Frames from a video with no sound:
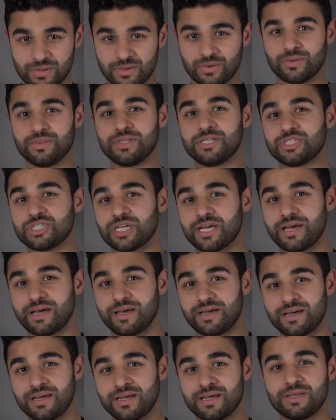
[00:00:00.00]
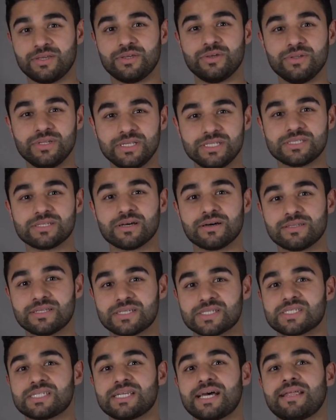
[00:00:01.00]
on the chair, you need to
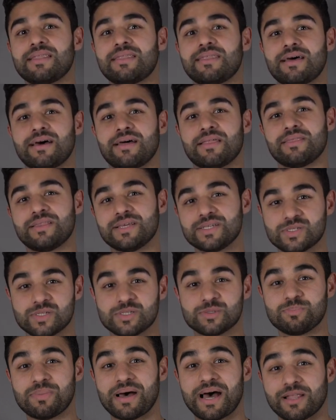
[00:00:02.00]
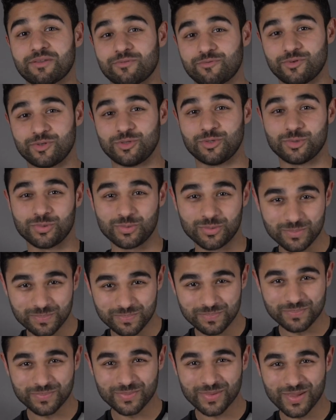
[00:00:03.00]
understand that this is bad for you.
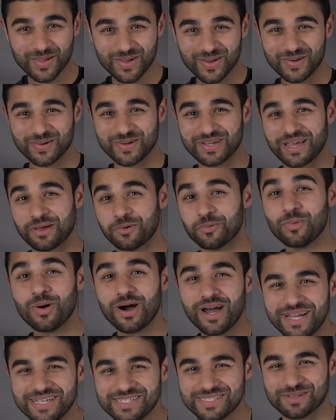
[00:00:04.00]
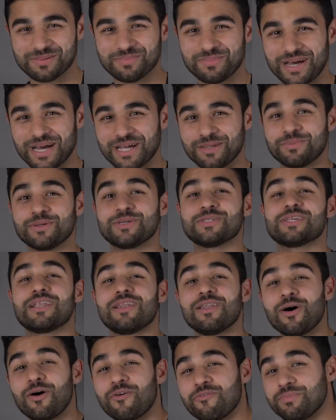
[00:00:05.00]
Okay, why is it bad? Because a
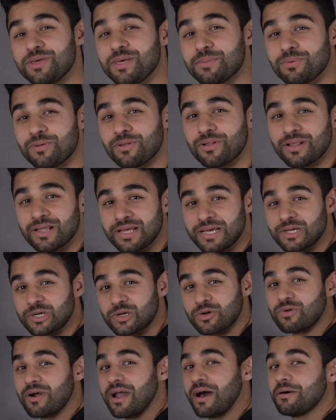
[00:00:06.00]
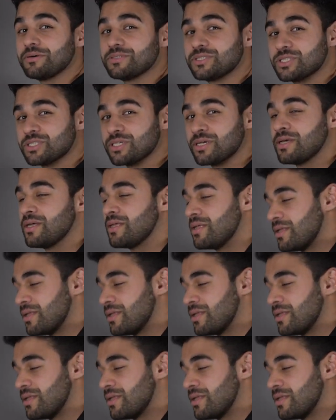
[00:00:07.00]
lot of people crouch.